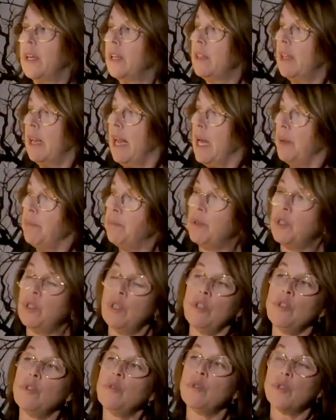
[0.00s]
The lamps,
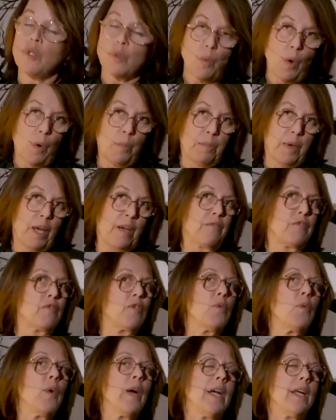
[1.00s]
you swap after
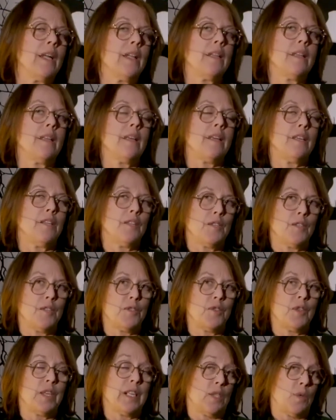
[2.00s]
a while,
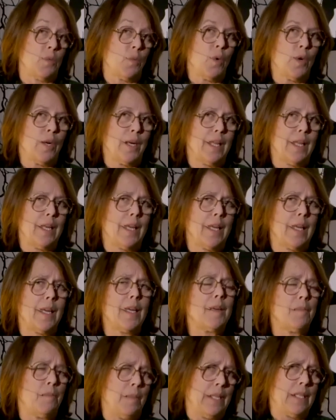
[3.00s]
you get a warning,
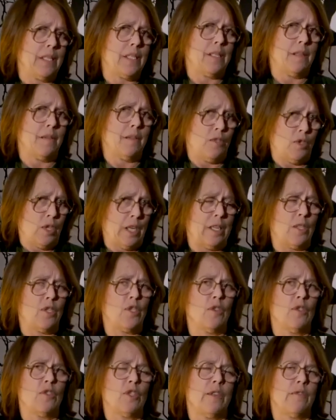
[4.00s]
please change
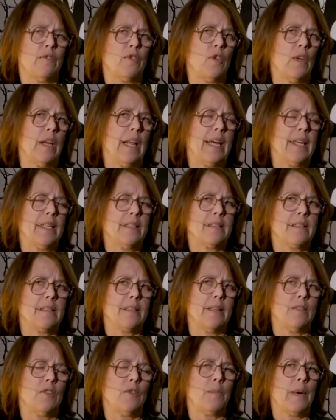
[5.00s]
your, shift your lights,
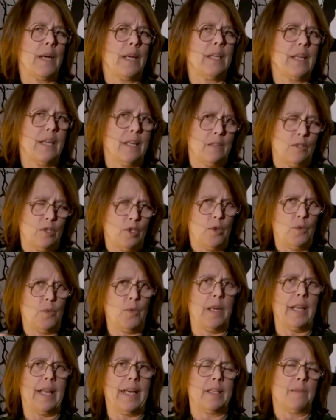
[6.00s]
and you buy new
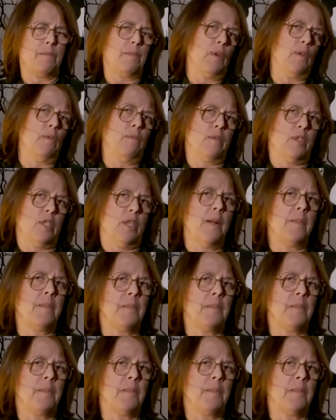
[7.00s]
light bulbs.